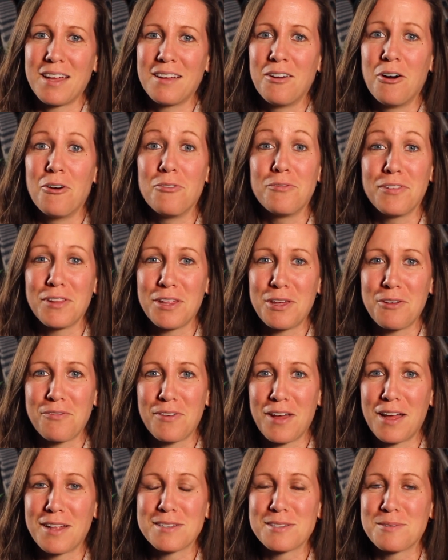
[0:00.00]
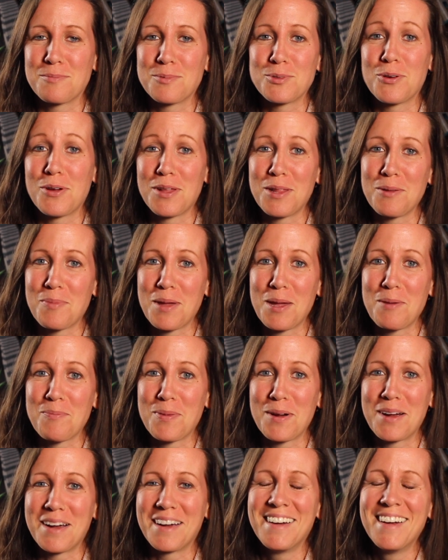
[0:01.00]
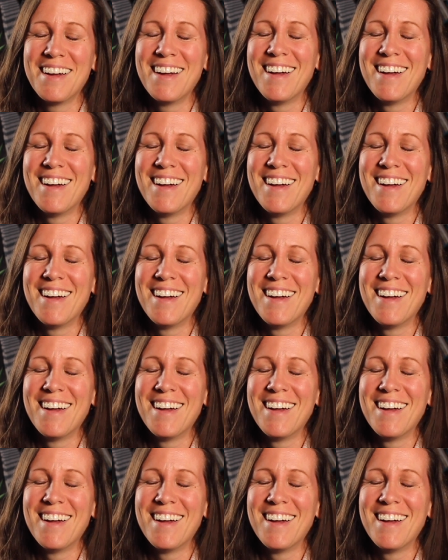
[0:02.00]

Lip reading: Hopefully you've got some toilet paper.